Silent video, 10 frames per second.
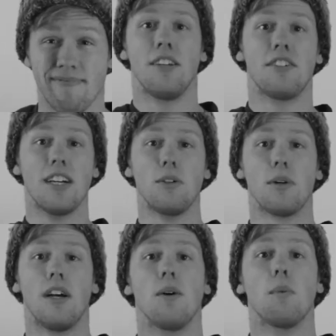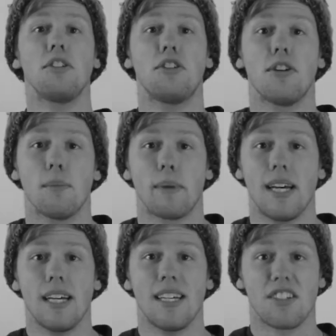So, once you're up
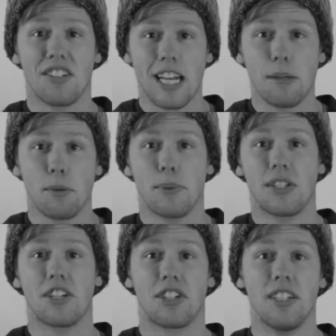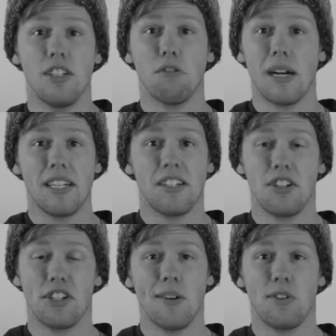there in a stable position, you're ready to
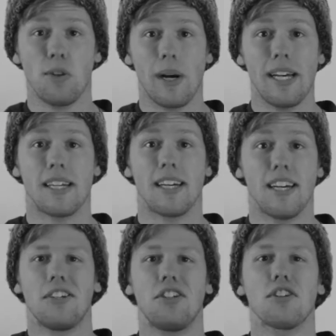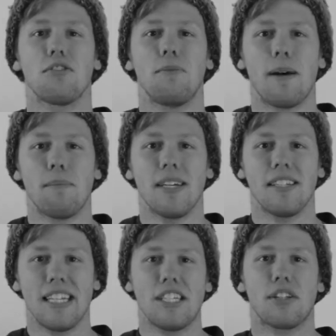shoot away. Just remember
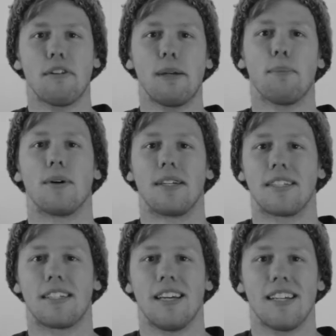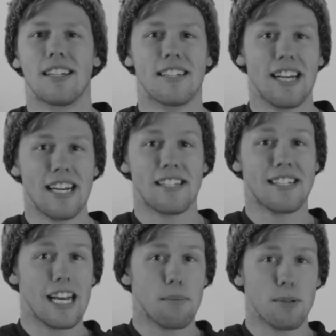these 3 points. Stay
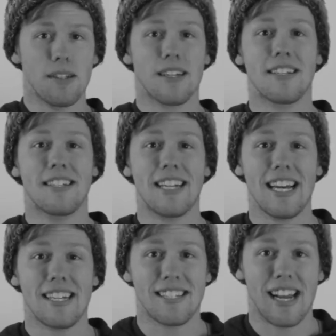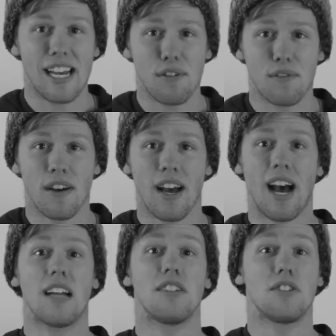stable, stay safe,
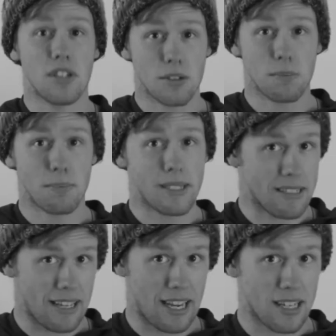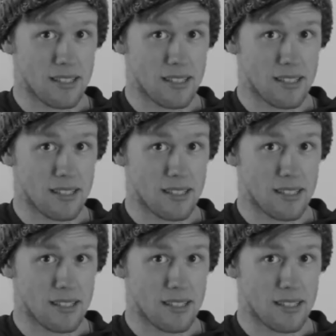and don't be scared.